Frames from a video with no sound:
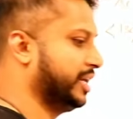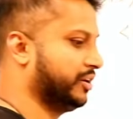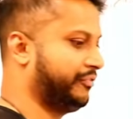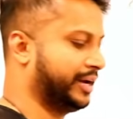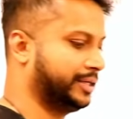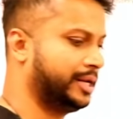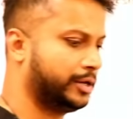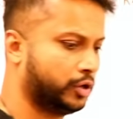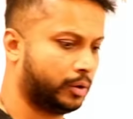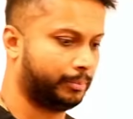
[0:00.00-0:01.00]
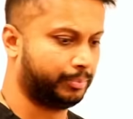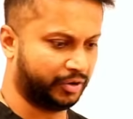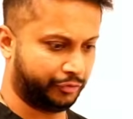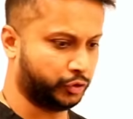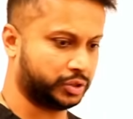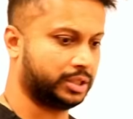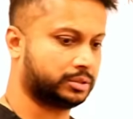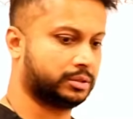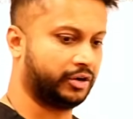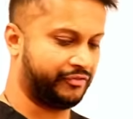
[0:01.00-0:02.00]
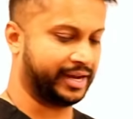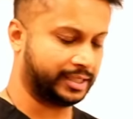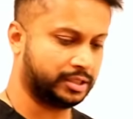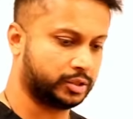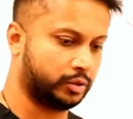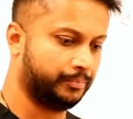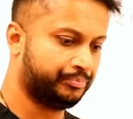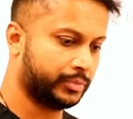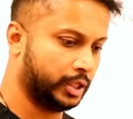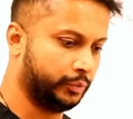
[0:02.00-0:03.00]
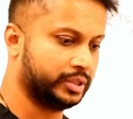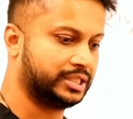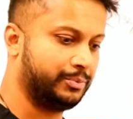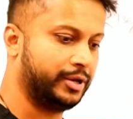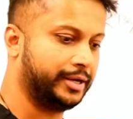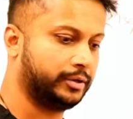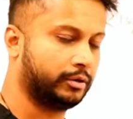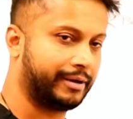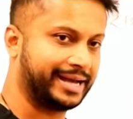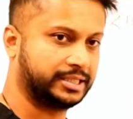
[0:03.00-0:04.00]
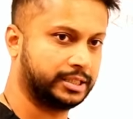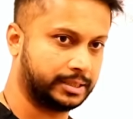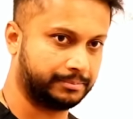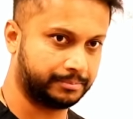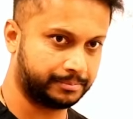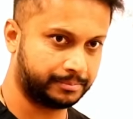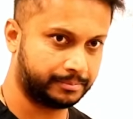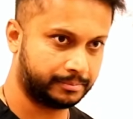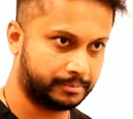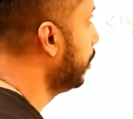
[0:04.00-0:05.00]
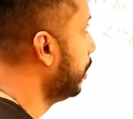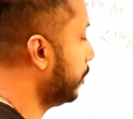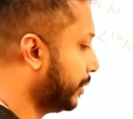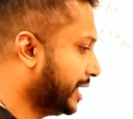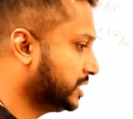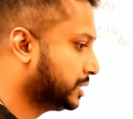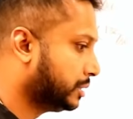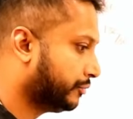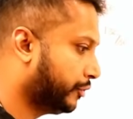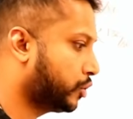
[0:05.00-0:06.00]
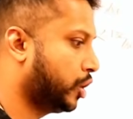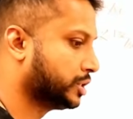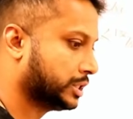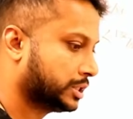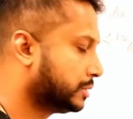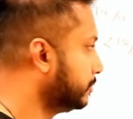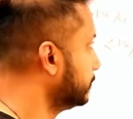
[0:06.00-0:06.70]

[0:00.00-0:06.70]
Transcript: getting affected and your perfusion is affected, so you will stimulate your R A S system. What else for causes?